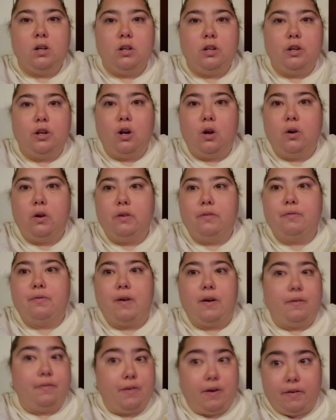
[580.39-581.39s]

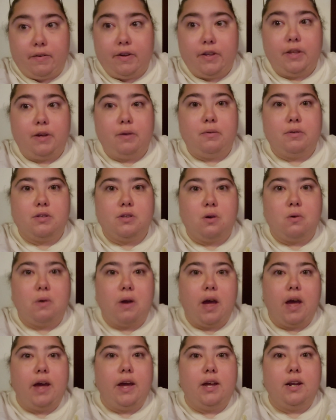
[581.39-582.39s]
if everything was
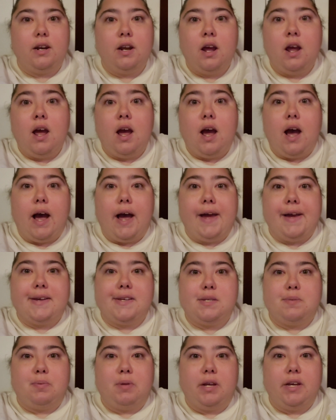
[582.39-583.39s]
okay, and I
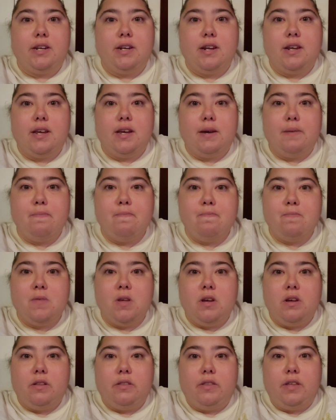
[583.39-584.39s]
explained to him
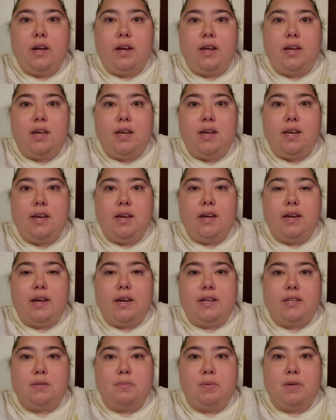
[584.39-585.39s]
that he
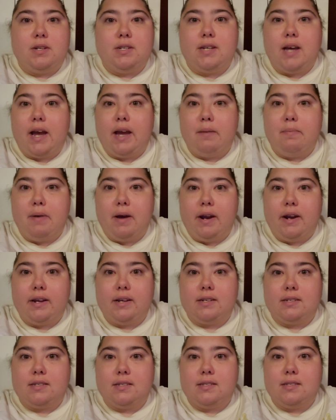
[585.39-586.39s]
has been
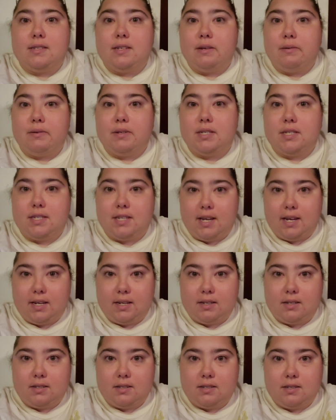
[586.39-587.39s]
diabetic since he was
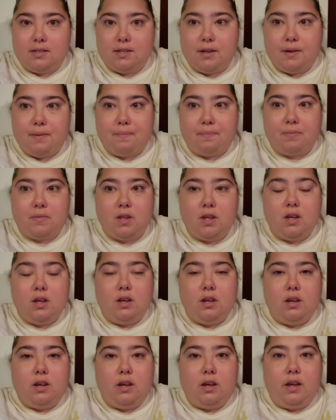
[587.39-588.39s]
6,
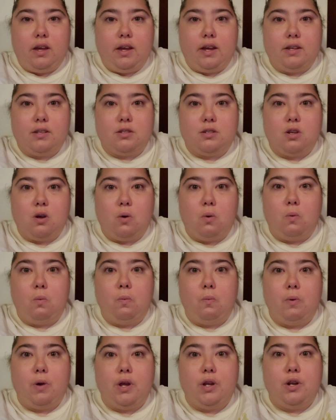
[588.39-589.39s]
and so
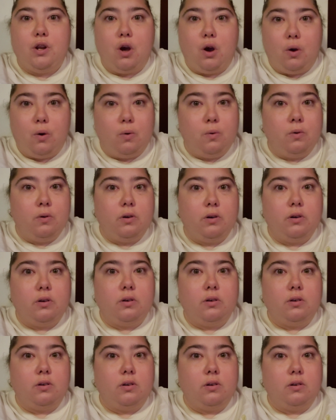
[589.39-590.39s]
we know
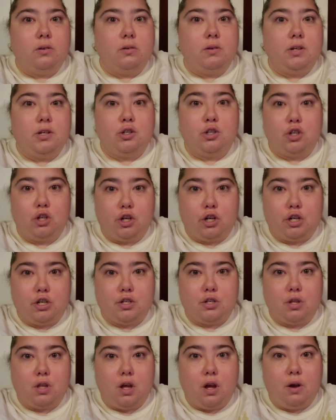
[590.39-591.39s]
his
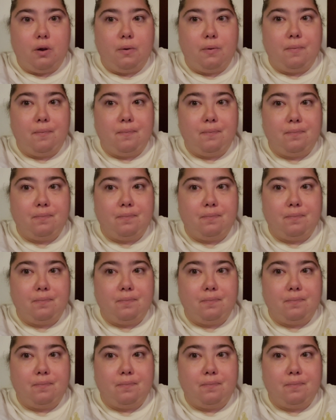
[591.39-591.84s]
sugar's low.